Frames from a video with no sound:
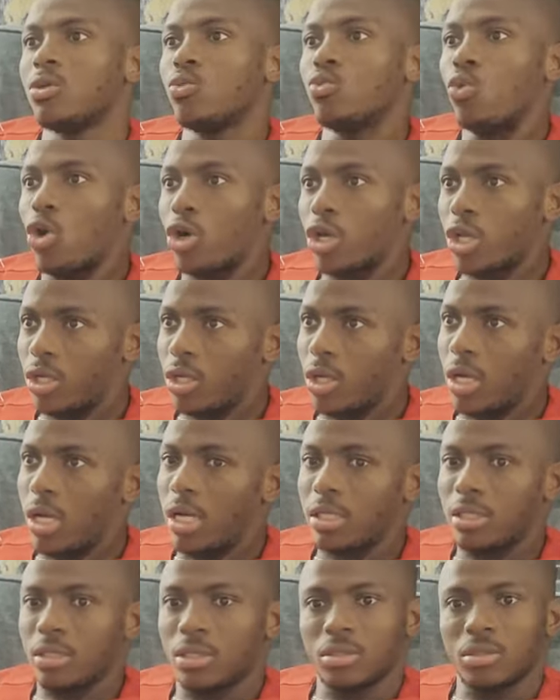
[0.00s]
working
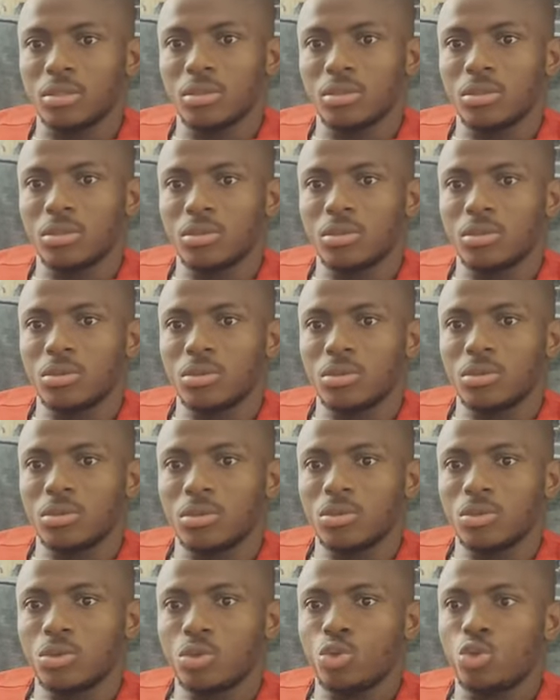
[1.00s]
hard,
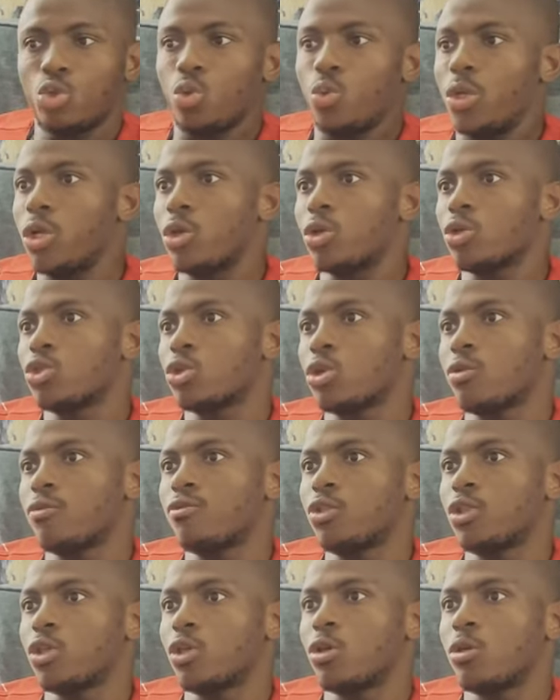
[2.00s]
doing all sort
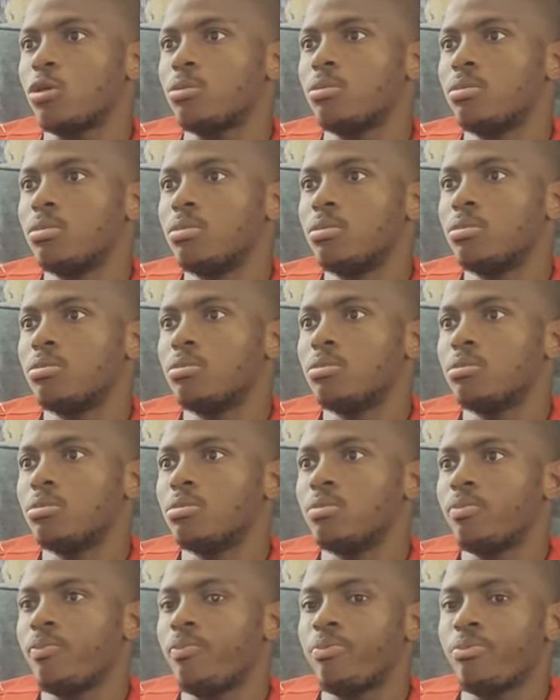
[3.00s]
of job
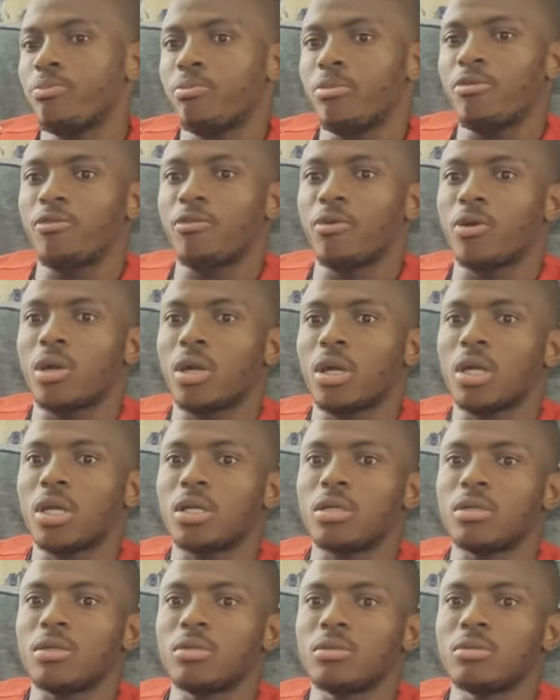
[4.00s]
before
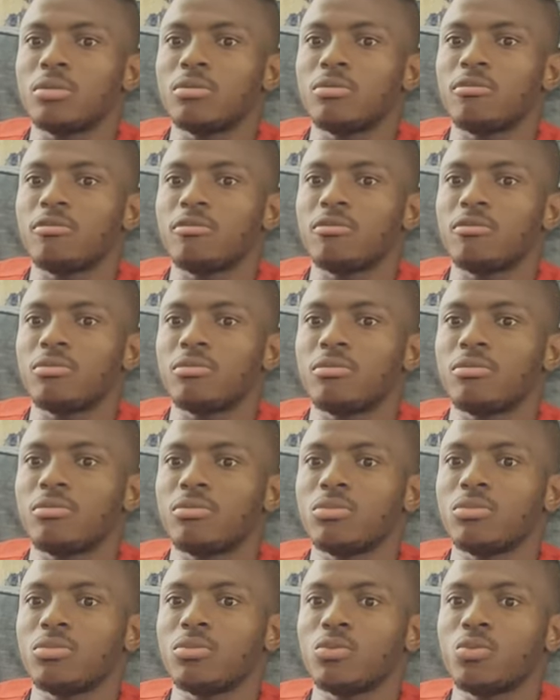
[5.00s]
I
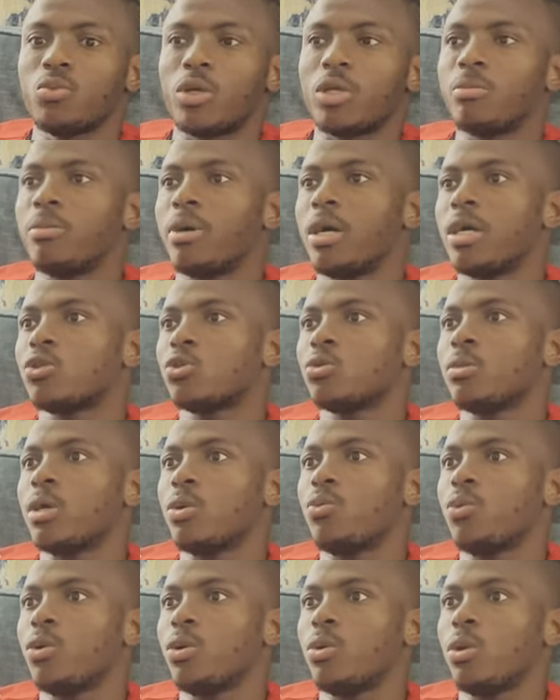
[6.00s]
went back to my
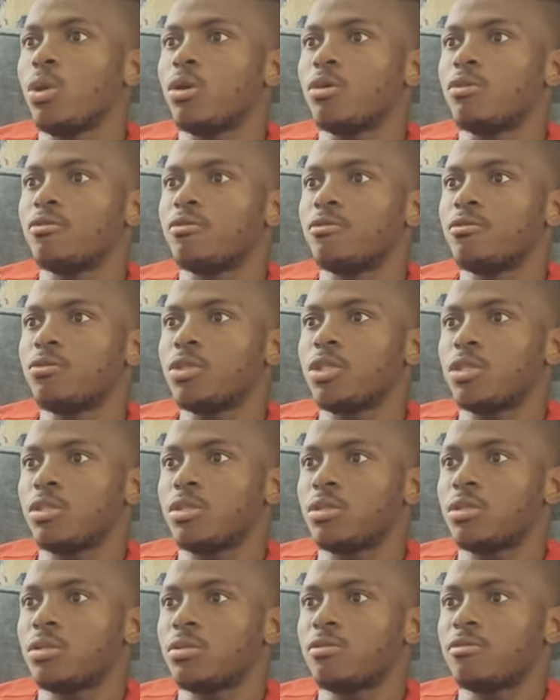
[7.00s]
real love, which
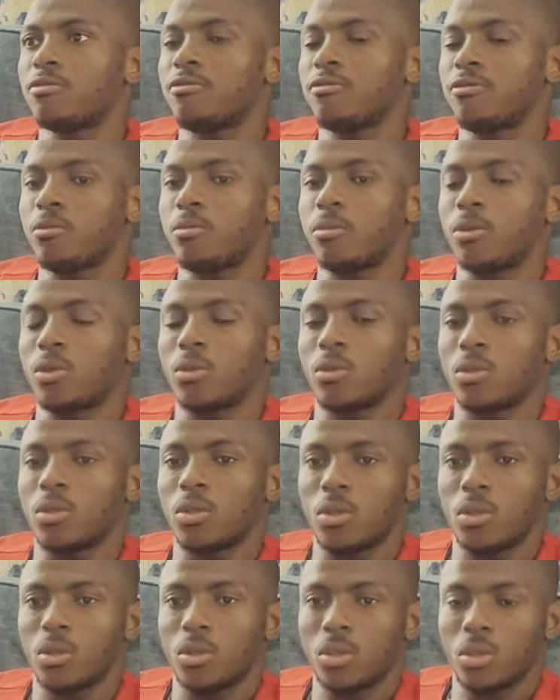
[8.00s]
is football.
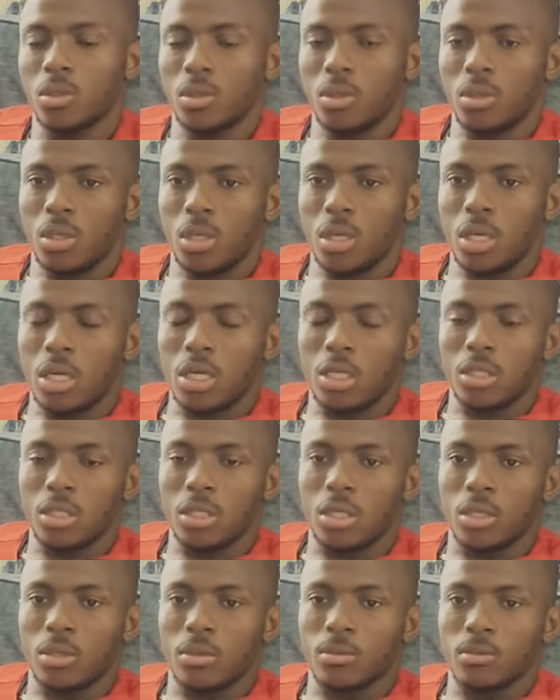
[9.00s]
And
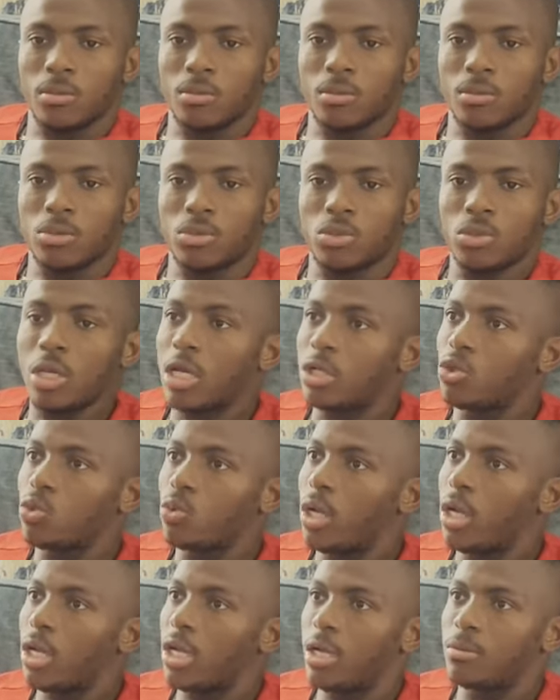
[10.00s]
to get to
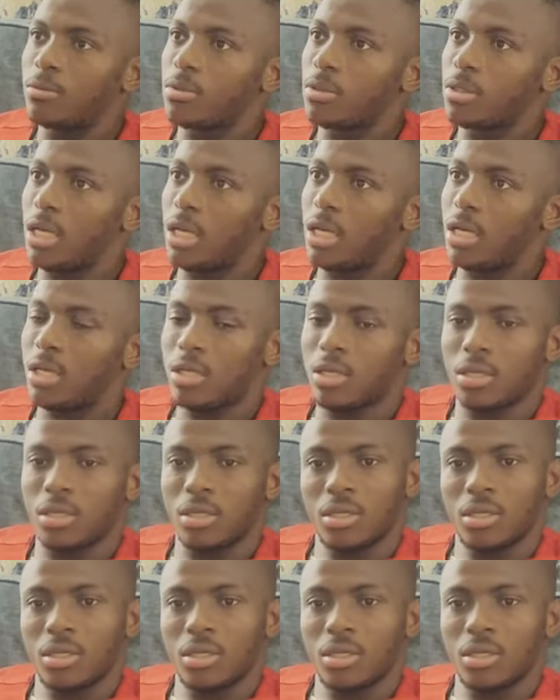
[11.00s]
where I am today,